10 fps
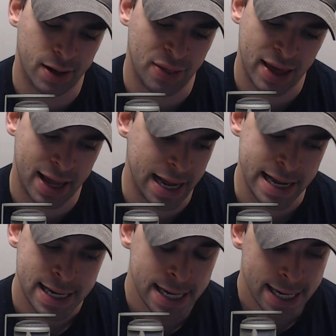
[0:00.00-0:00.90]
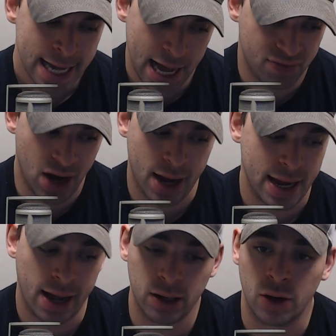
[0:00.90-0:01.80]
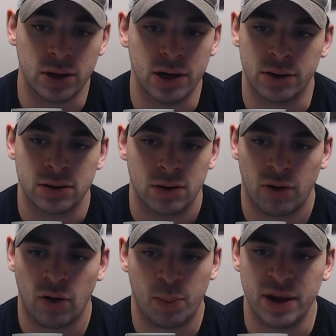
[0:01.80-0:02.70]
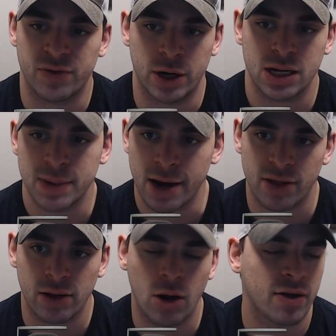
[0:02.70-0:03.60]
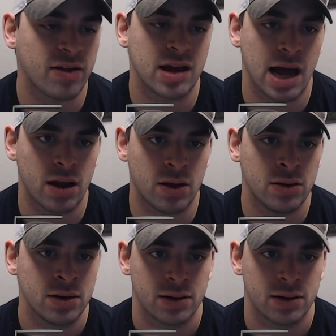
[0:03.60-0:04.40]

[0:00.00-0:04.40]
They have not had a good year. Let's just be frank about it. They lost to Cal.